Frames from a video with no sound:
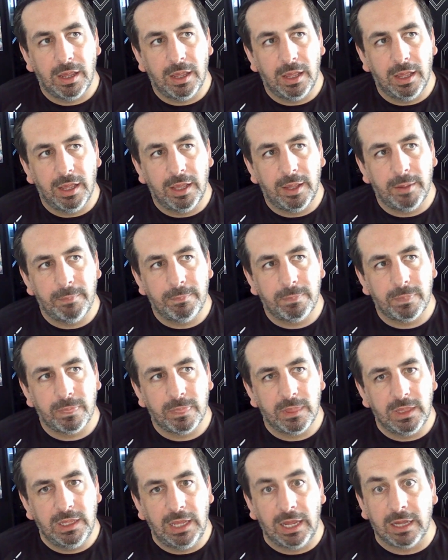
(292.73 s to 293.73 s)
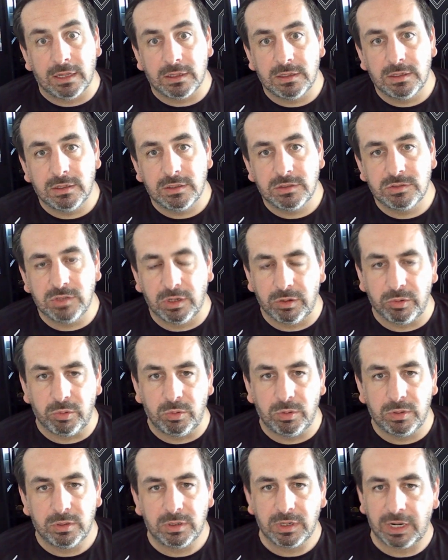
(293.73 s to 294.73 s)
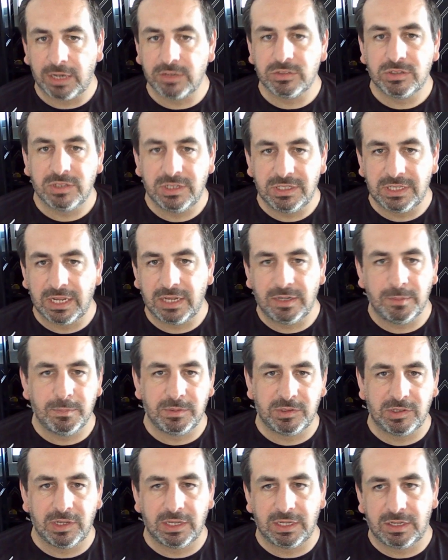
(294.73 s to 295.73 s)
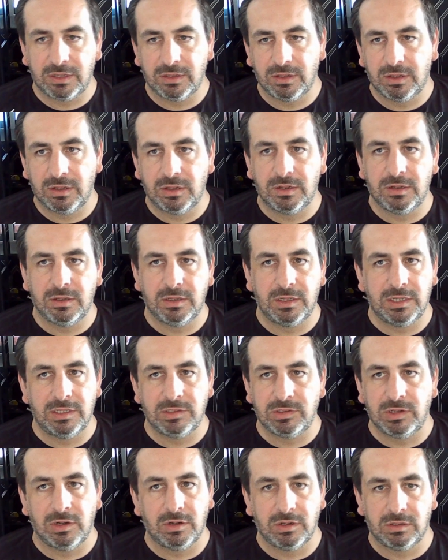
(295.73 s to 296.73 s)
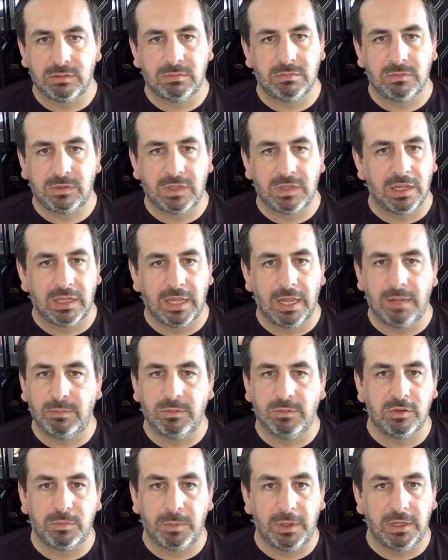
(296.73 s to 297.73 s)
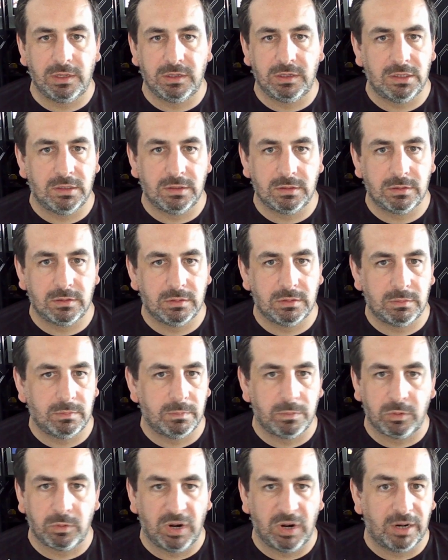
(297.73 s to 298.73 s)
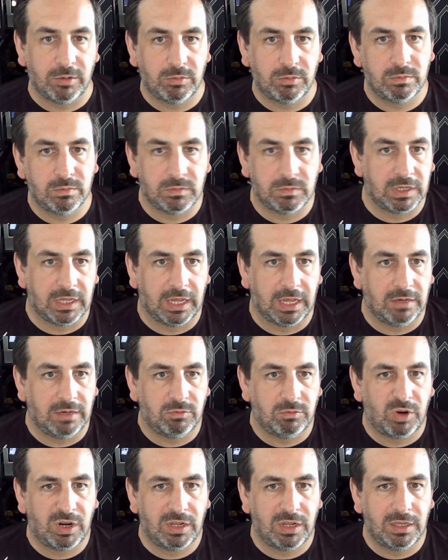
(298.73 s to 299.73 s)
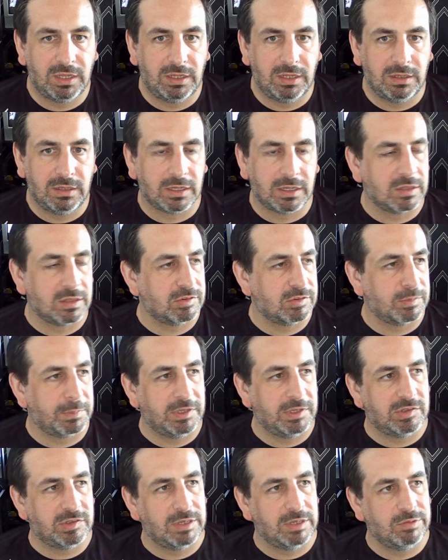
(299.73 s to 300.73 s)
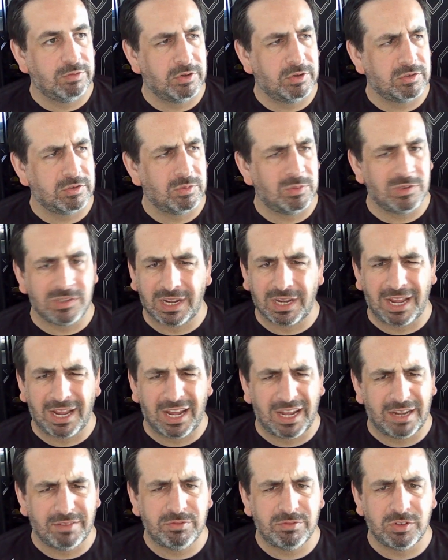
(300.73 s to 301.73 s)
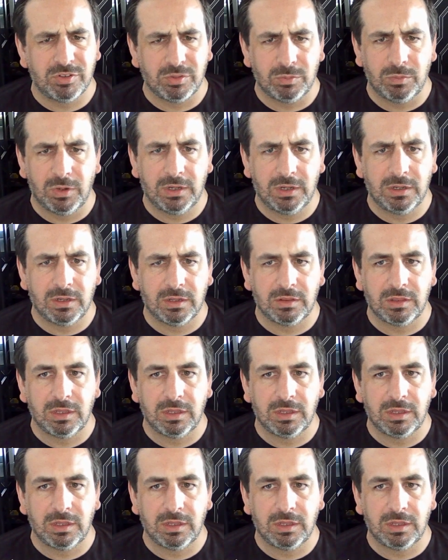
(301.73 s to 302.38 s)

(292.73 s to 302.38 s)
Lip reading: so House of the Dead in particular is not a game that's been brought out again, really. Like, there's a PC version, which I have somewhere, I